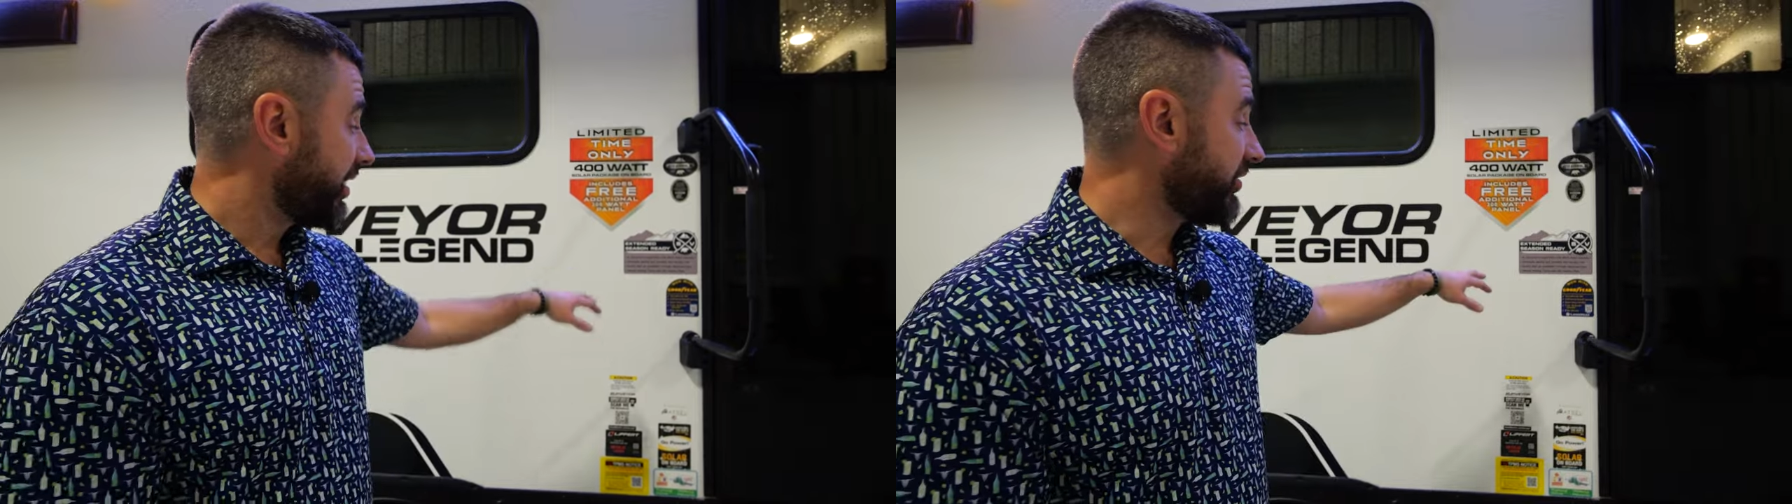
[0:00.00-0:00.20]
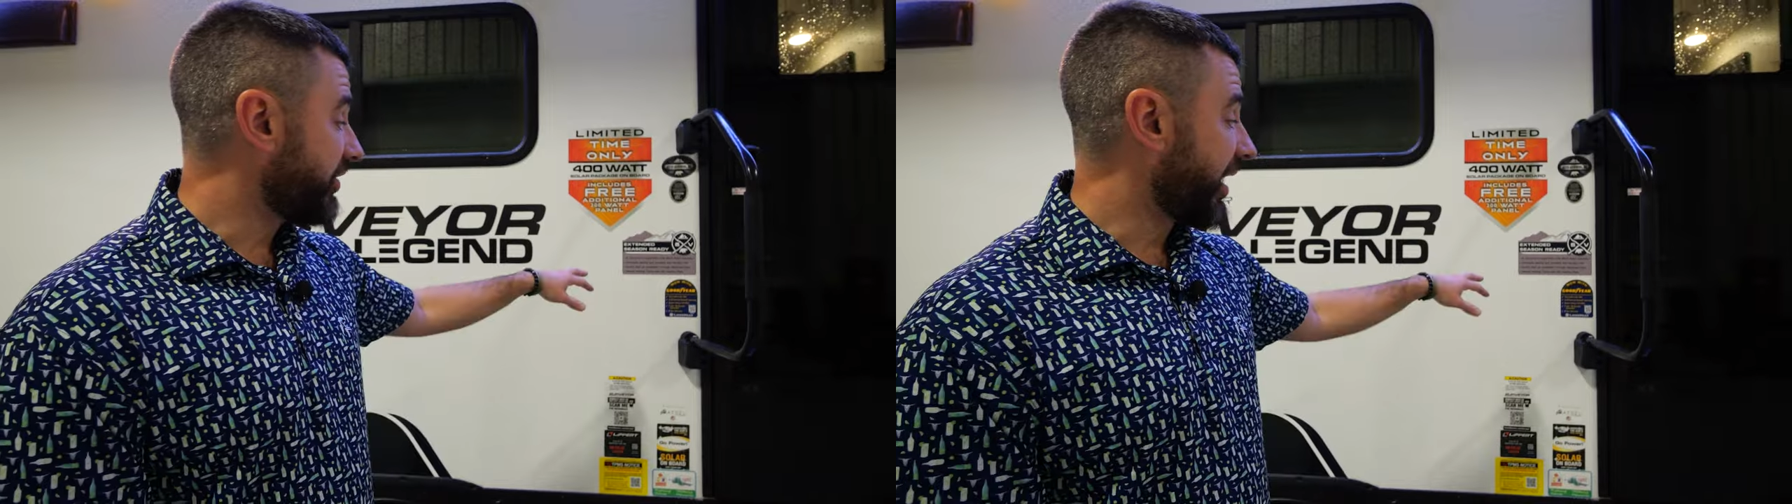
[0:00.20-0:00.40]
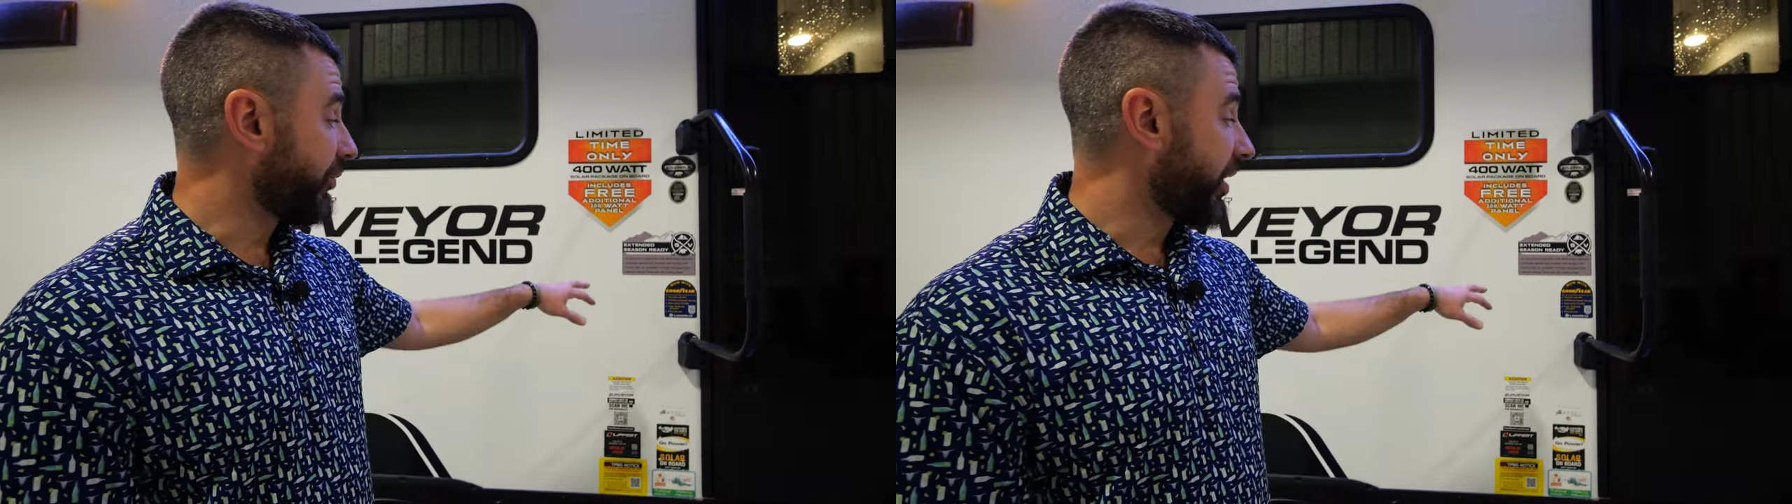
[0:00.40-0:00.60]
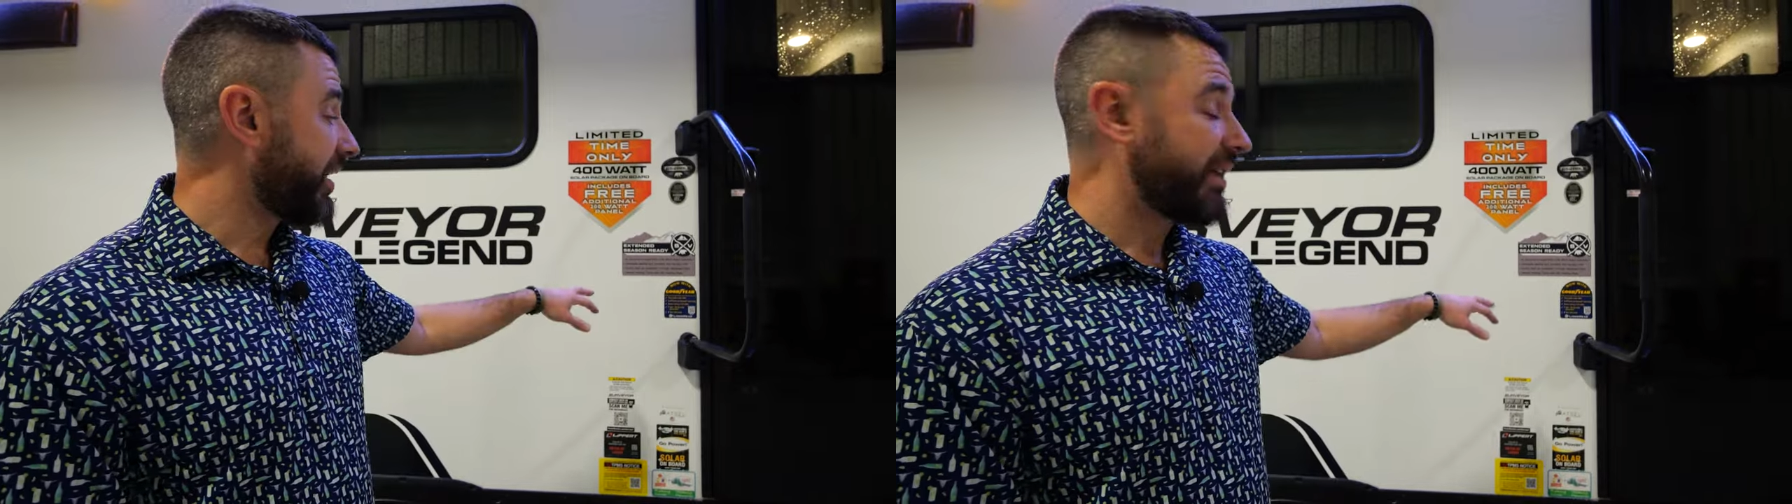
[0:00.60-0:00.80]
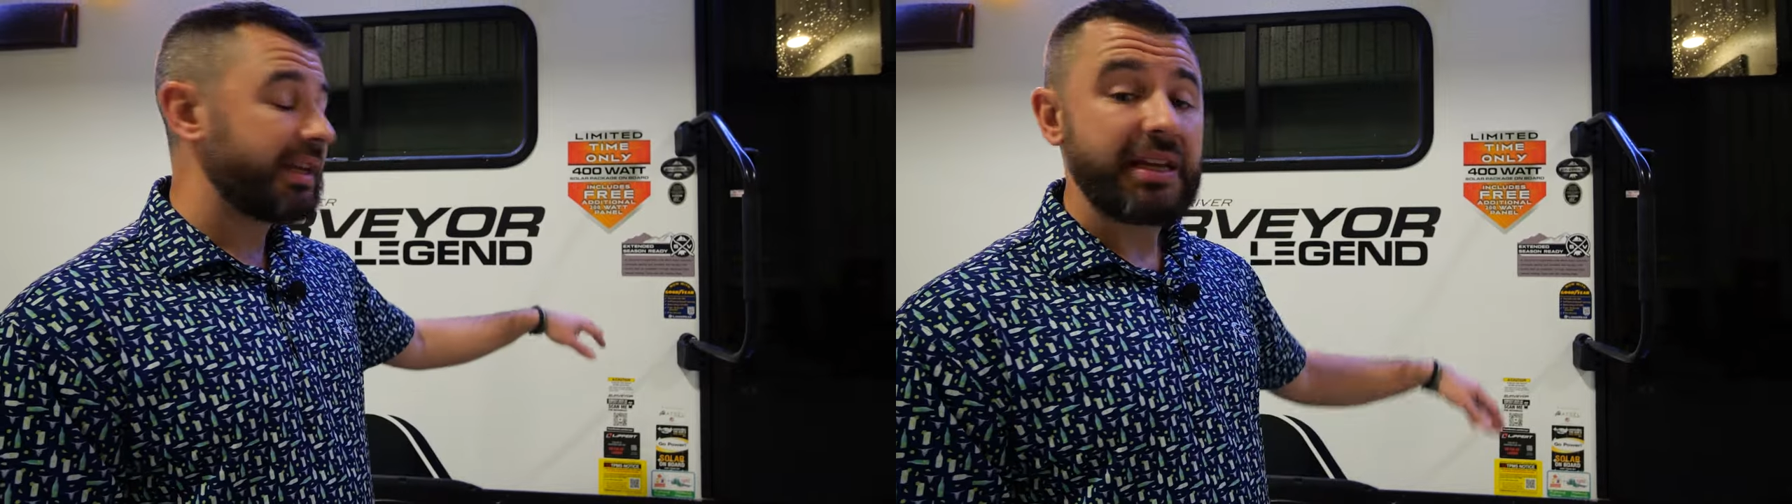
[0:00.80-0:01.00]
You've got
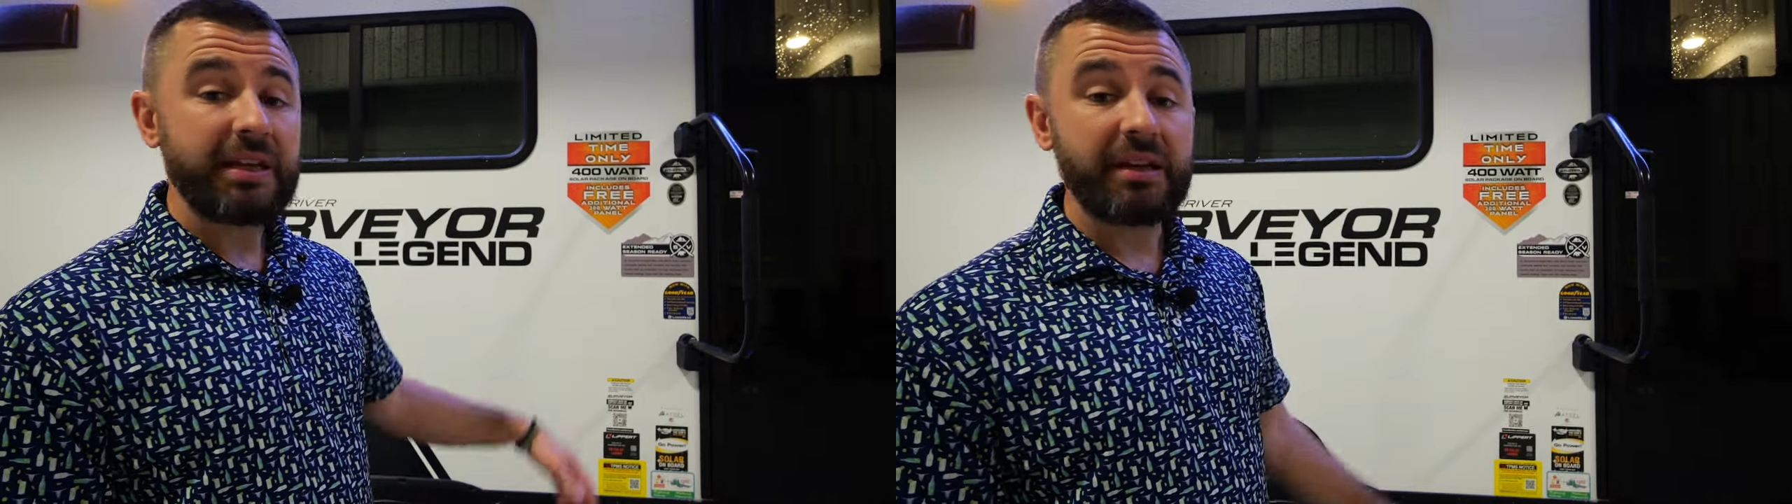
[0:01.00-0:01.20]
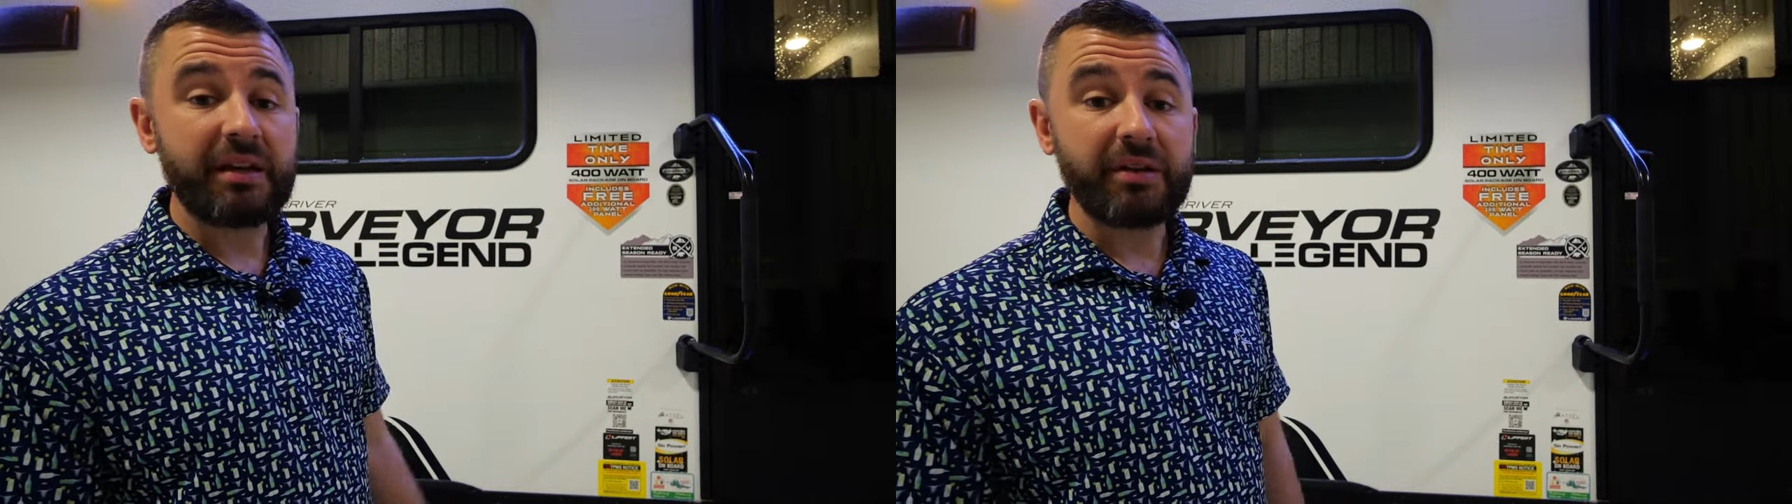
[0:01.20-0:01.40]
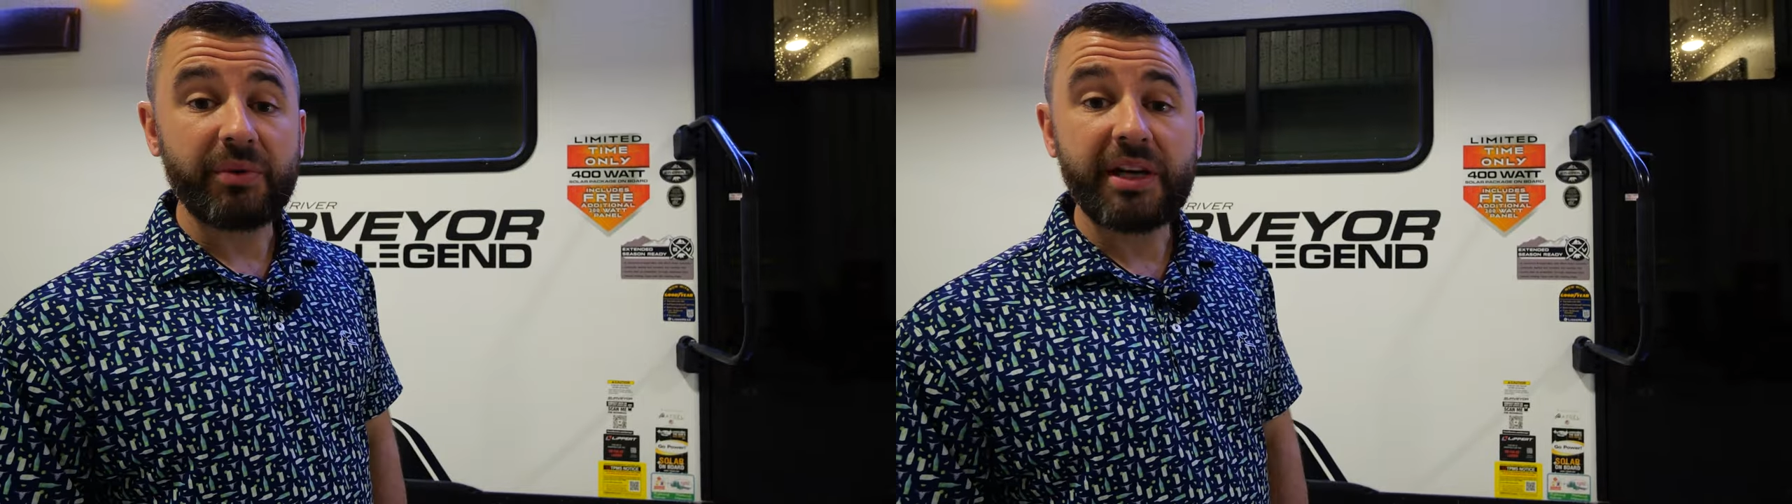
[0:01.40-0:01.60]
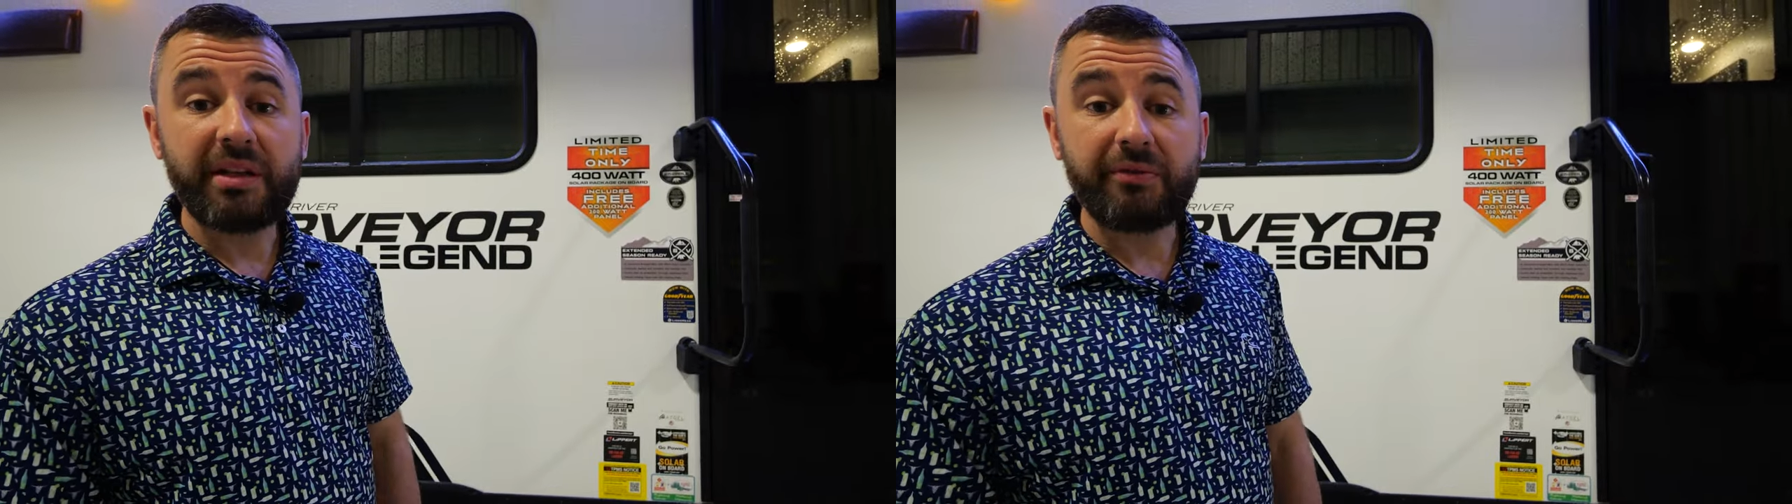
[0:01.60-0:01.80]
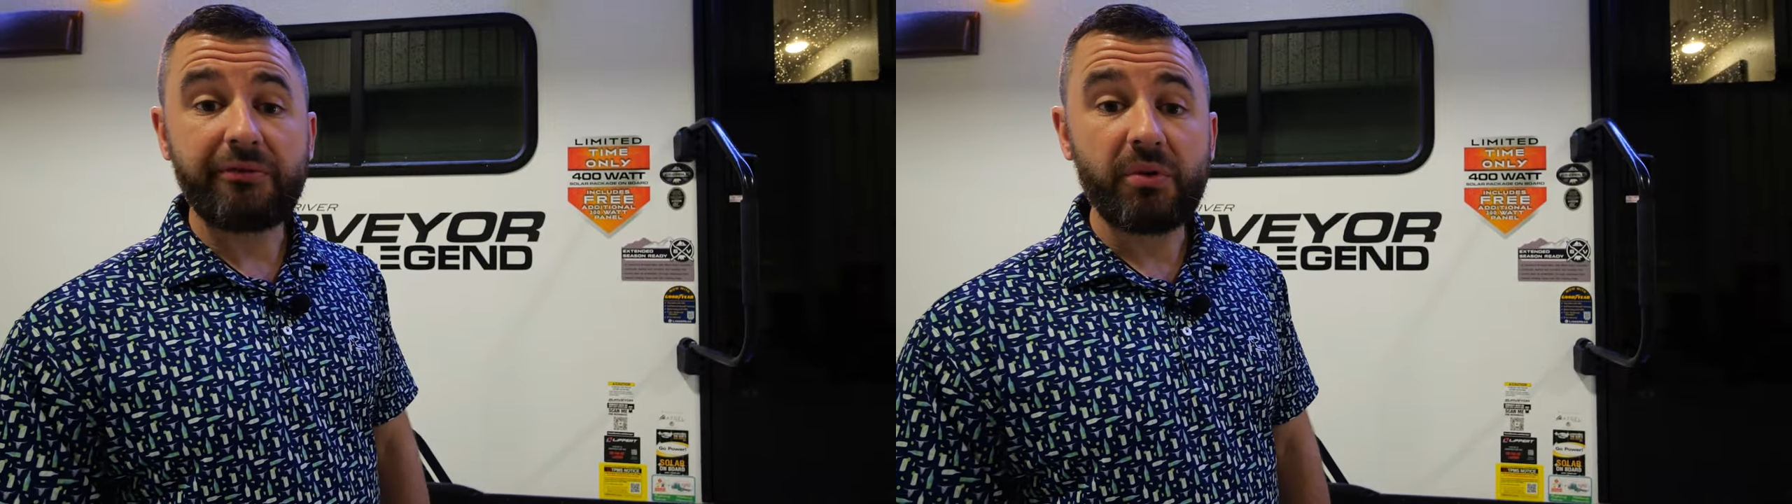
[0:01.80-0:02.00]
radiant
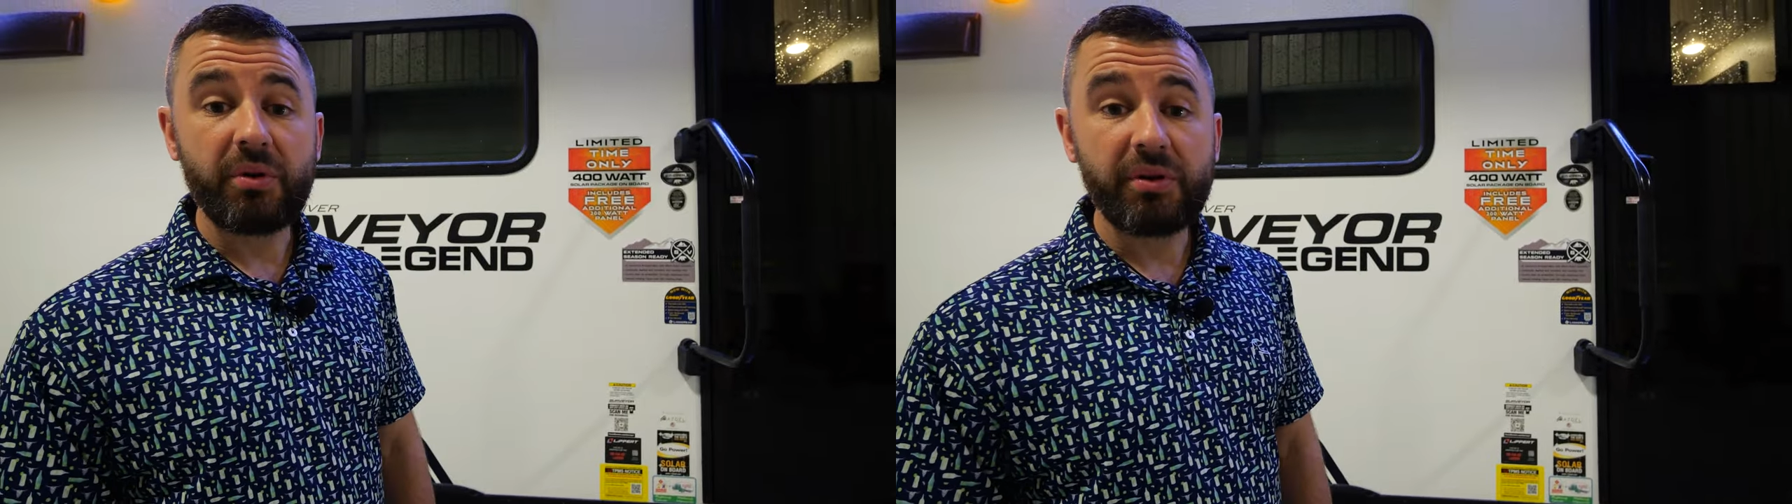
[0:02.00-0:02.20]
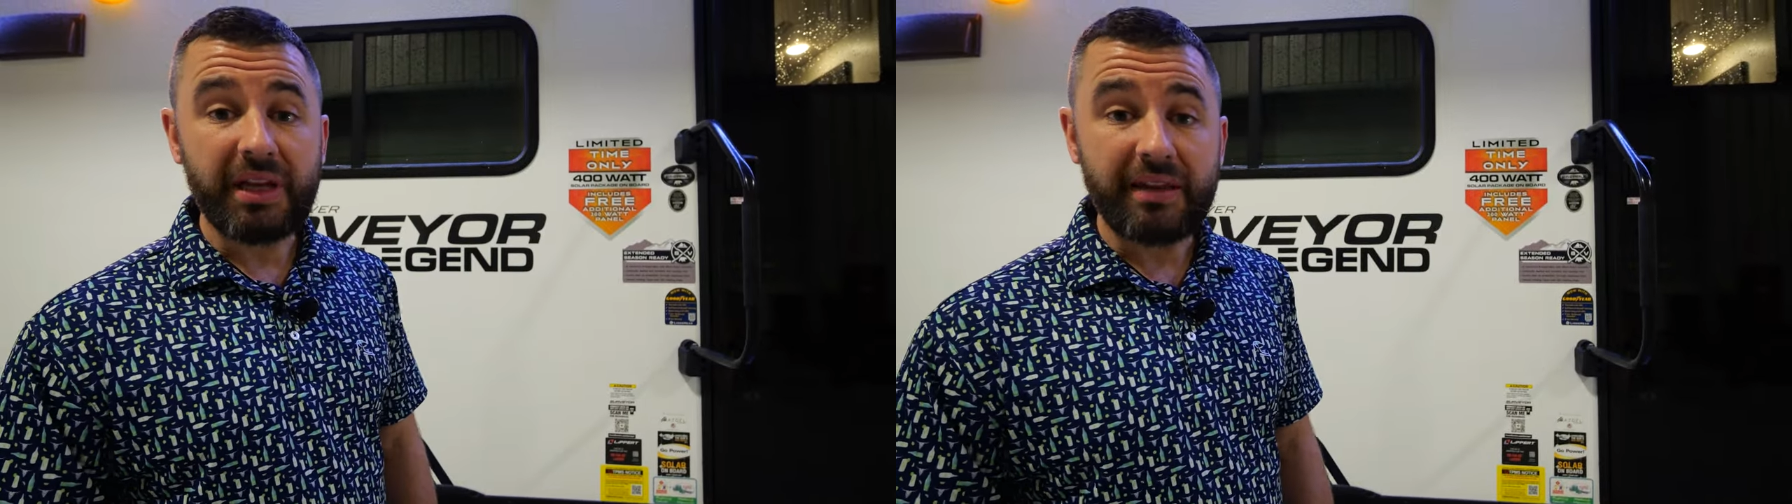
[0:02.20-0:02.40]
foil